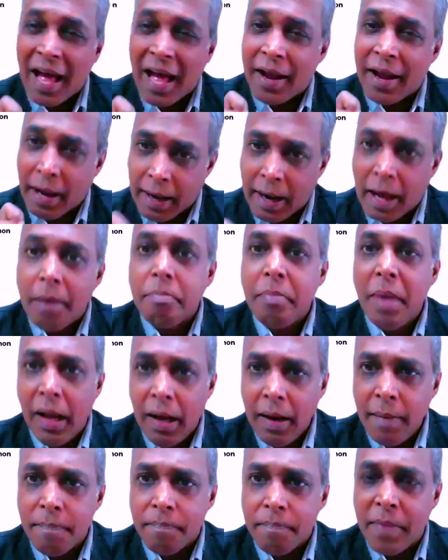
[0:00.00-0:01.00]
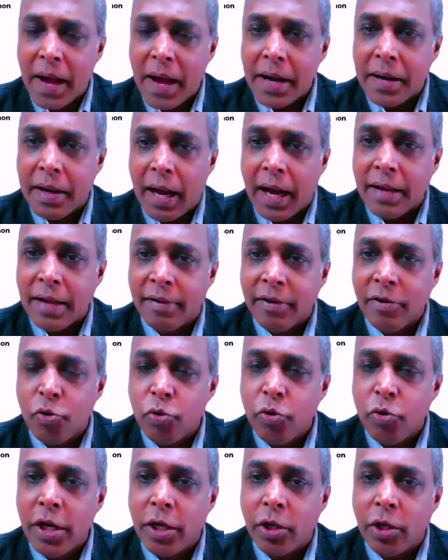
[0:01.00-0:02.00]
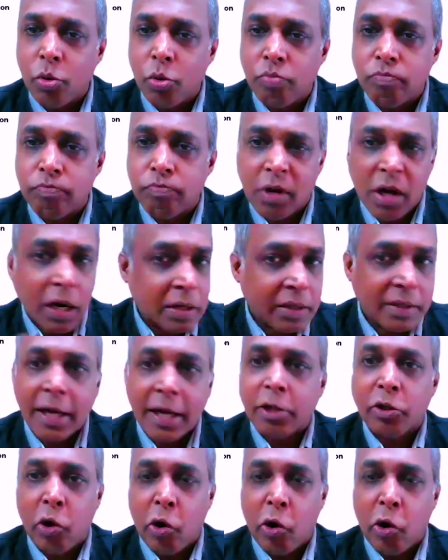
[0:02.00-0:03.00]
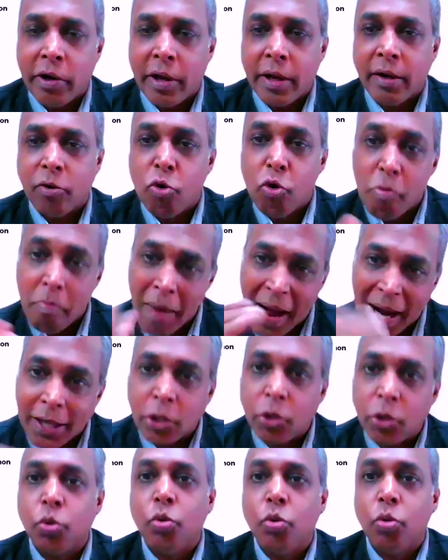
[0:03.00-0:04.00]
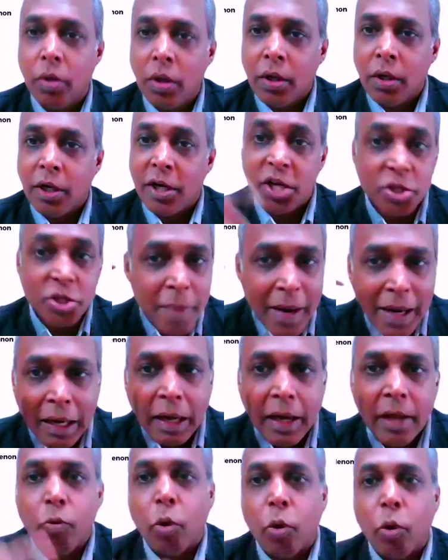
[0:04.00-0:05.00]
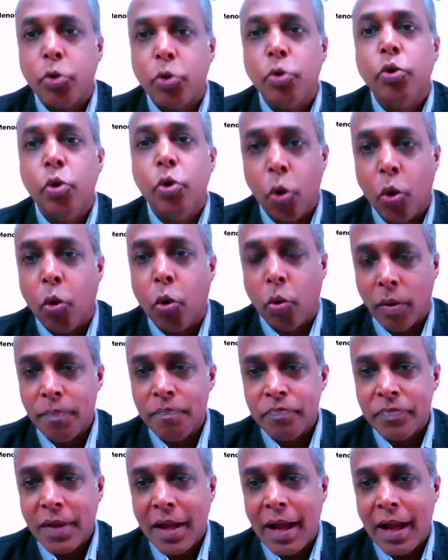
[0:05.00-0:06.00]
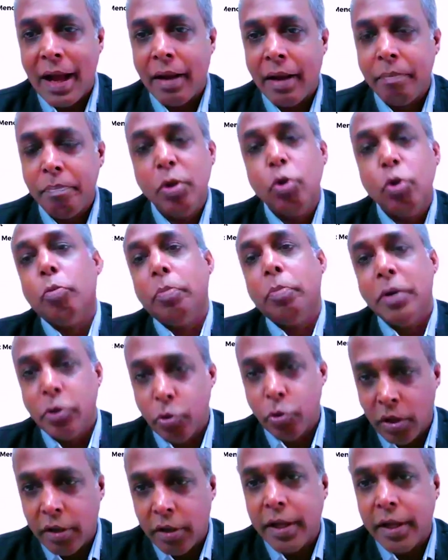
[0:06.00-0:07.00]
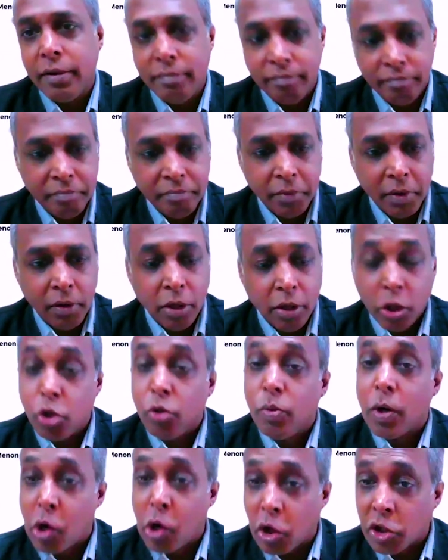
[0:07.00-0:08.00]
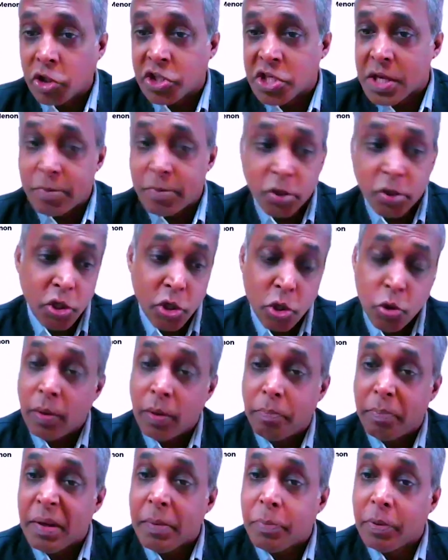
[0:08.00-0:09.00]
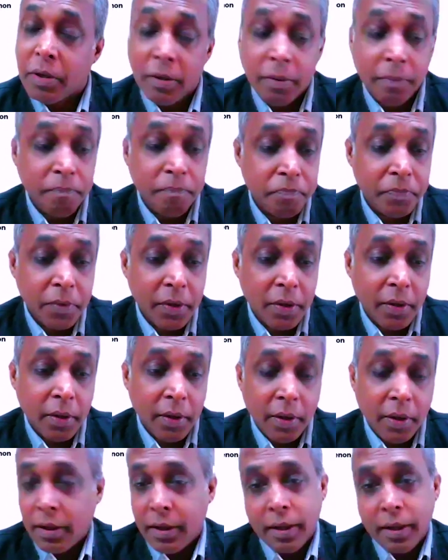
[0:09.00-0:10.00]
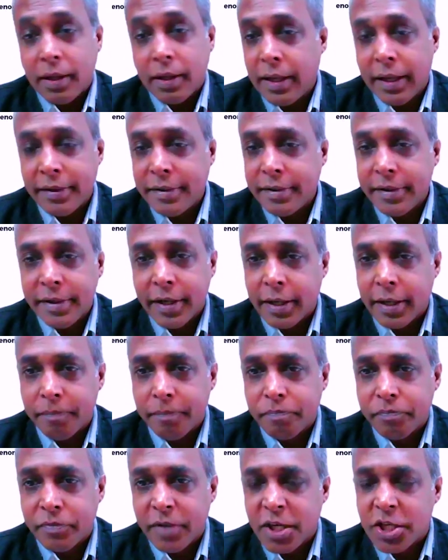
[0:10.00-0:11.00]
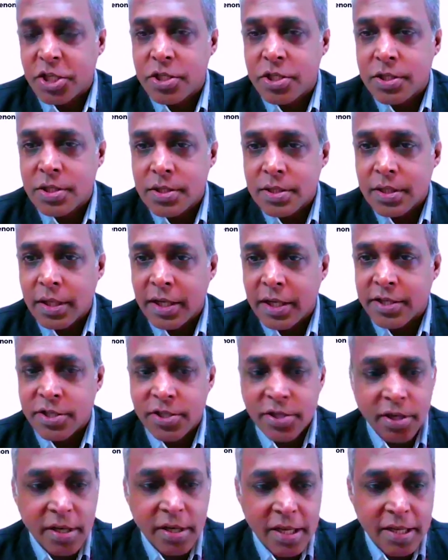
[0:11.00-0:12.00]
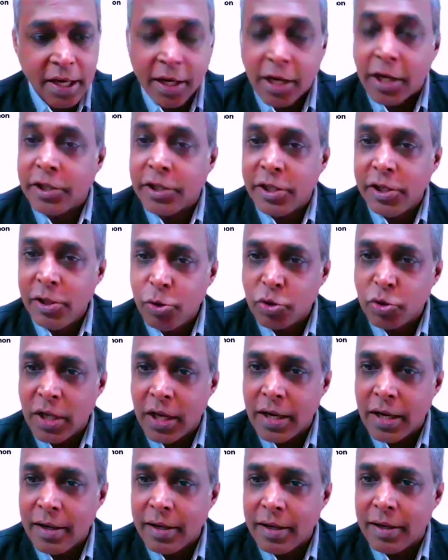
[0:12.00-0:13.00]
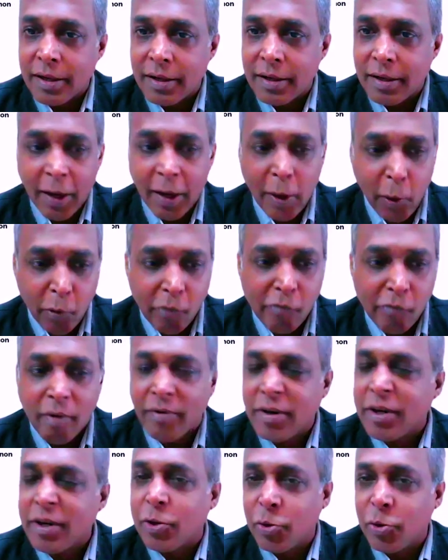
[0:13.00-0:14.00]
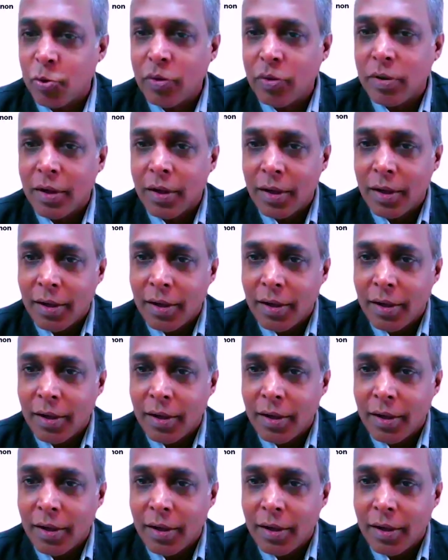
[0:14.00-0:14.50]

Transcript: an alarm bell that I think you need to cut that thought and go back to dismantling what you know and be open to learning newer concepts, newer people. And it's a journey that continues, and I look forward to